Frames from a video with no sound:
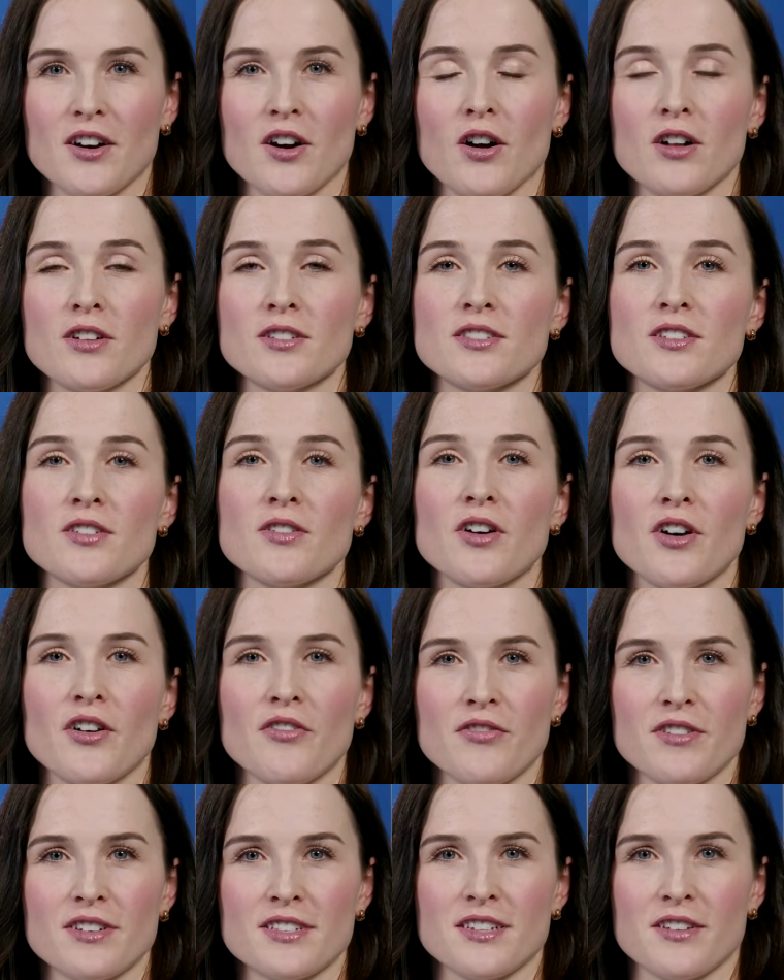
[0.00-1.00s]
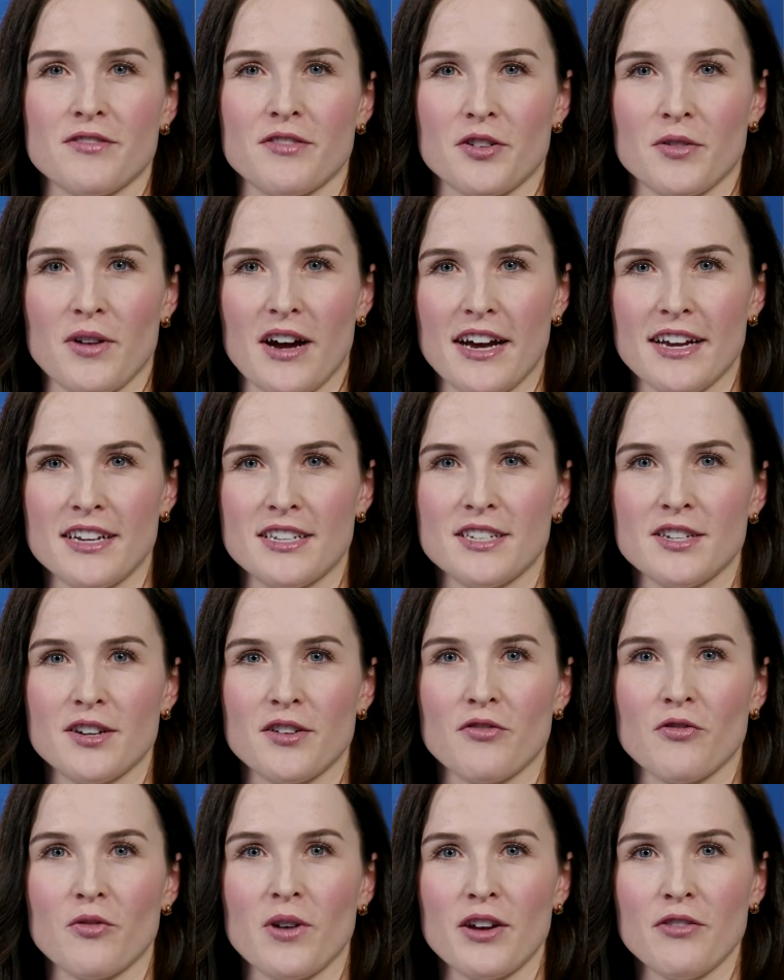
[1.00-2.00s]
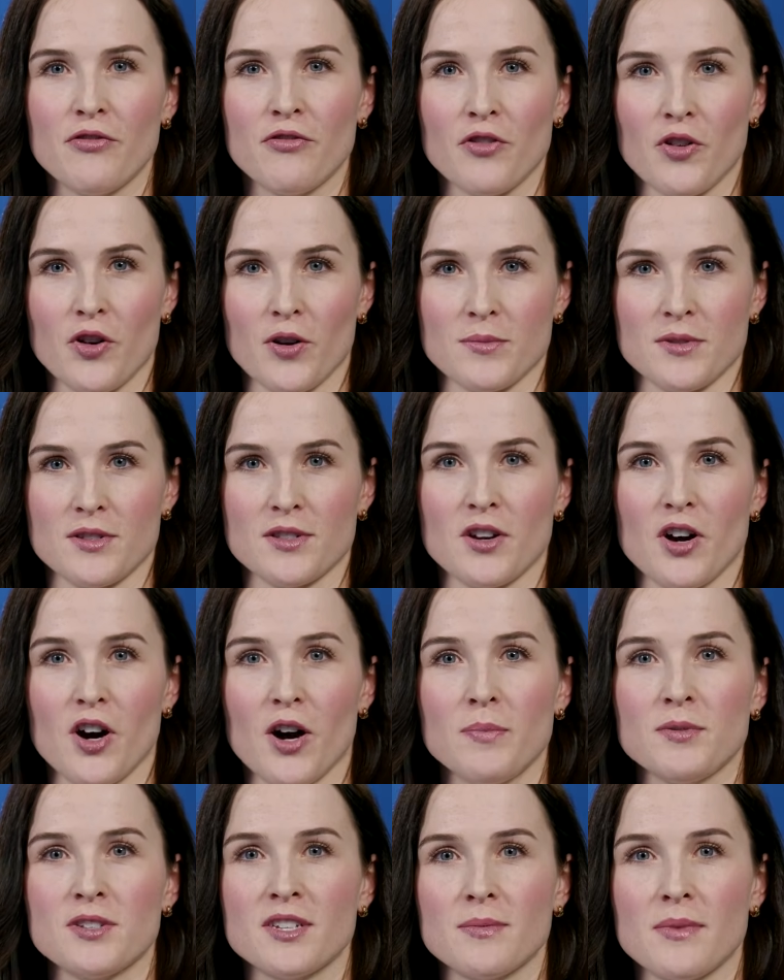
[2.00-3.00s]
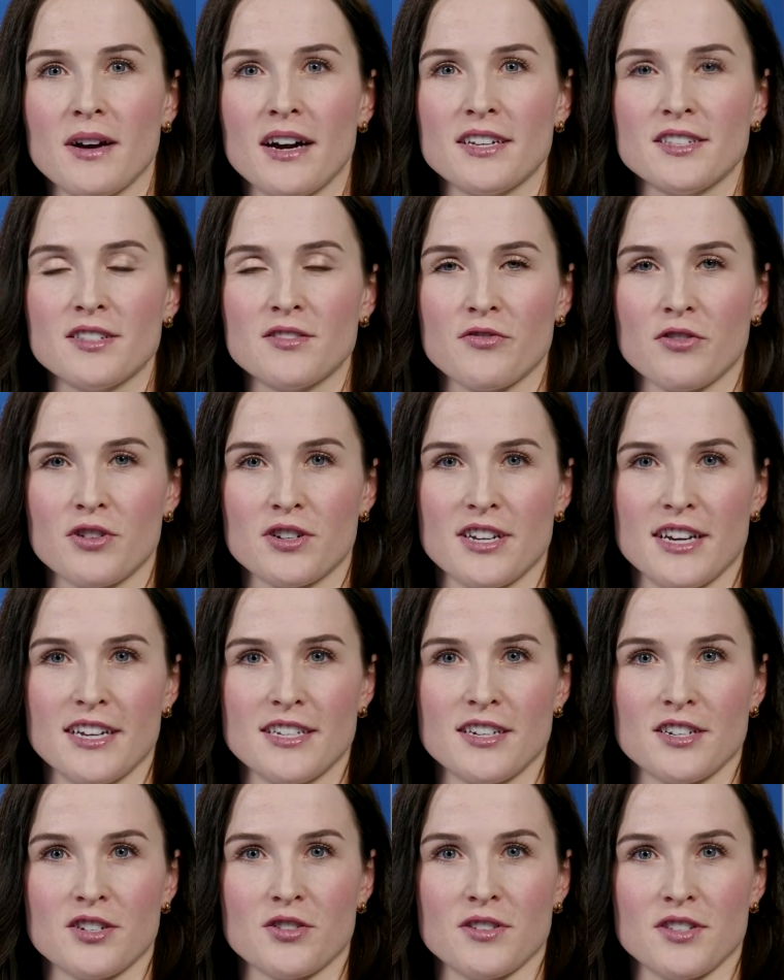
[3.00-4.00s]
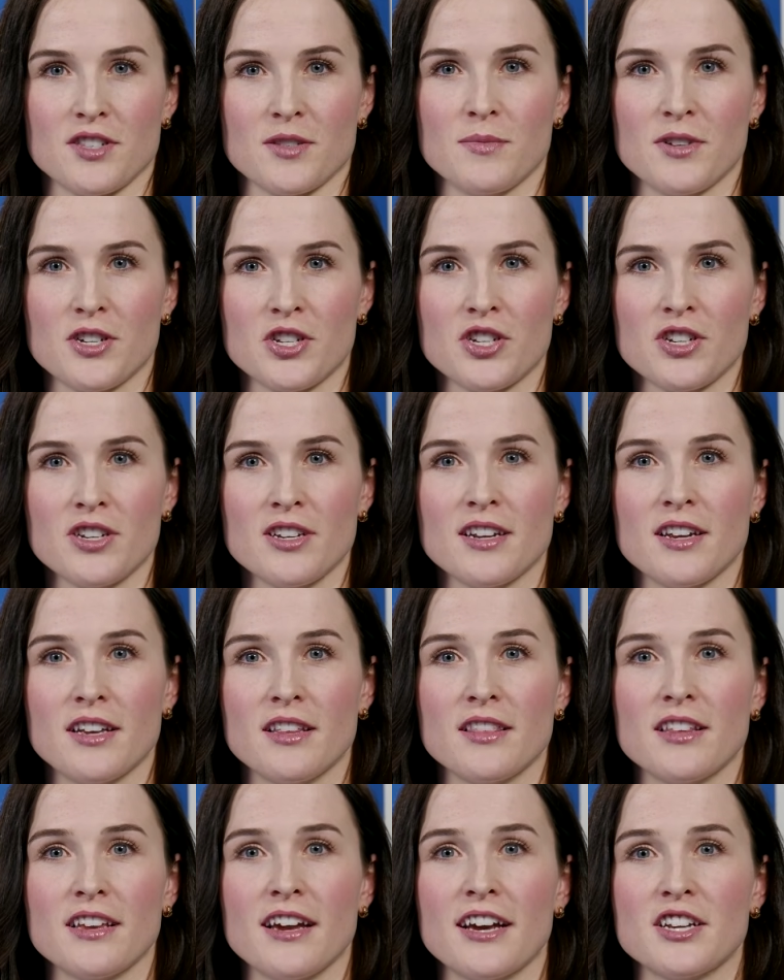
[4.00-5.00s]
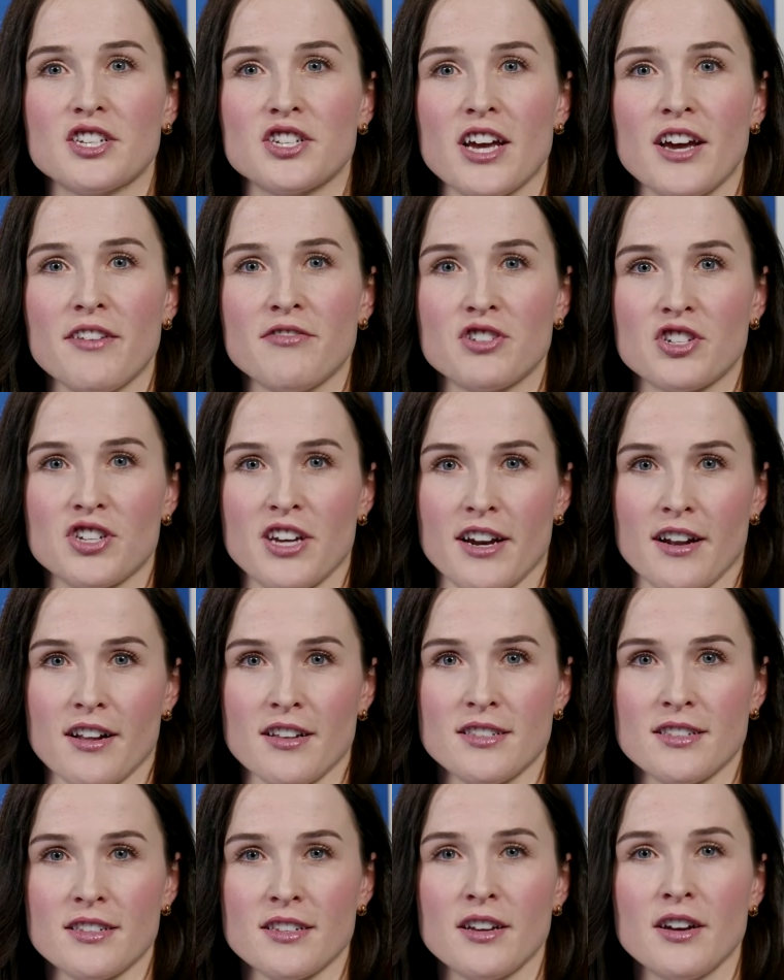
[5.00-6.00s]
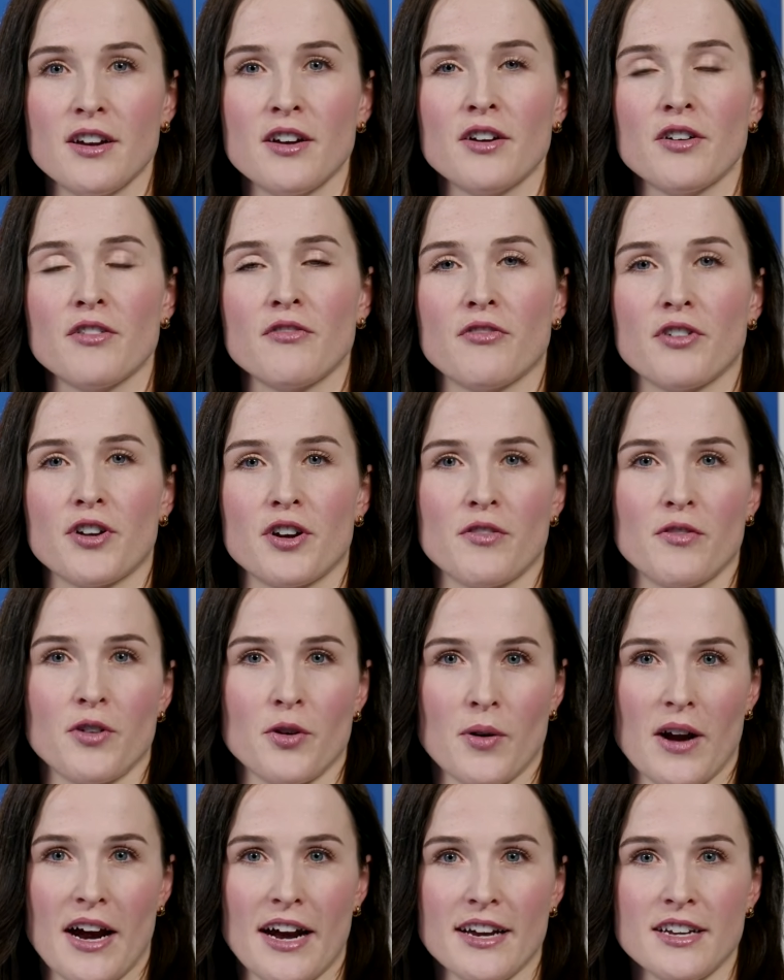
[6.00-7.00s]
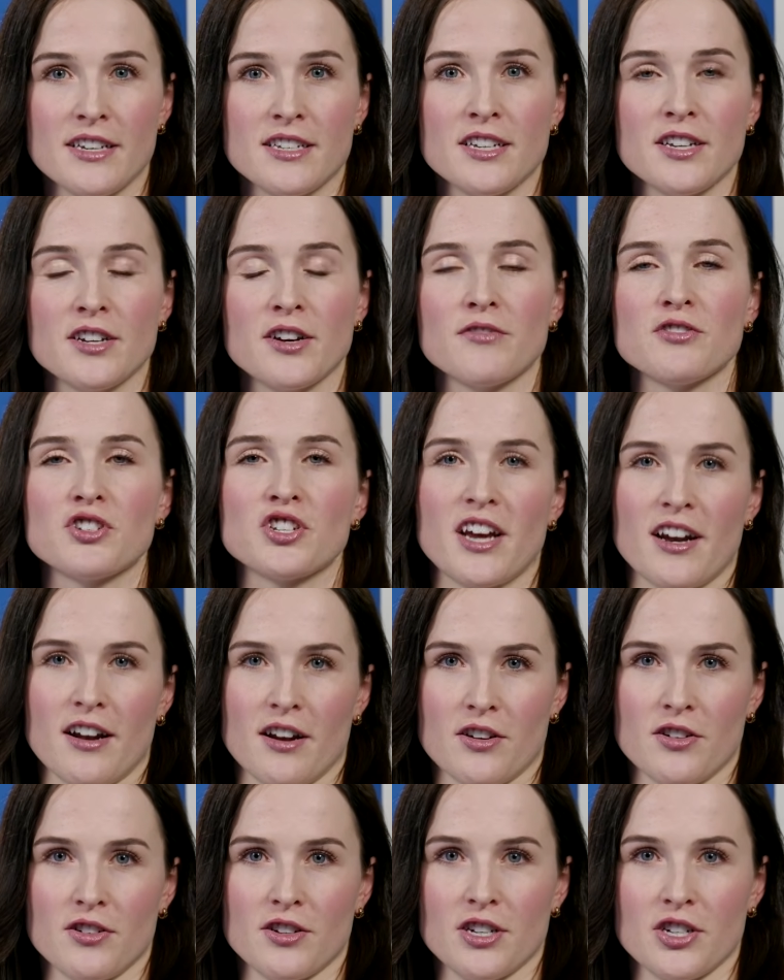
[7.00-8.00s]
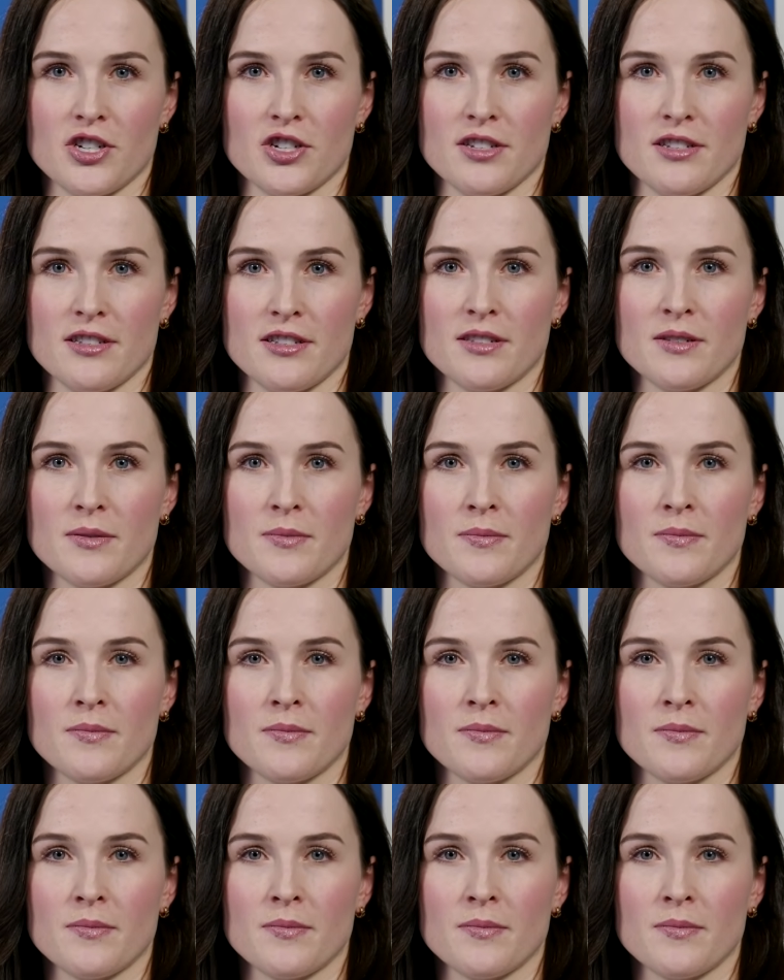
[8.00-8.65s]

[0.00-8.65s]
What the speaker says: also offers a variety of waveforms optimized for data transmission in the HF channels for a variety of channel conditions.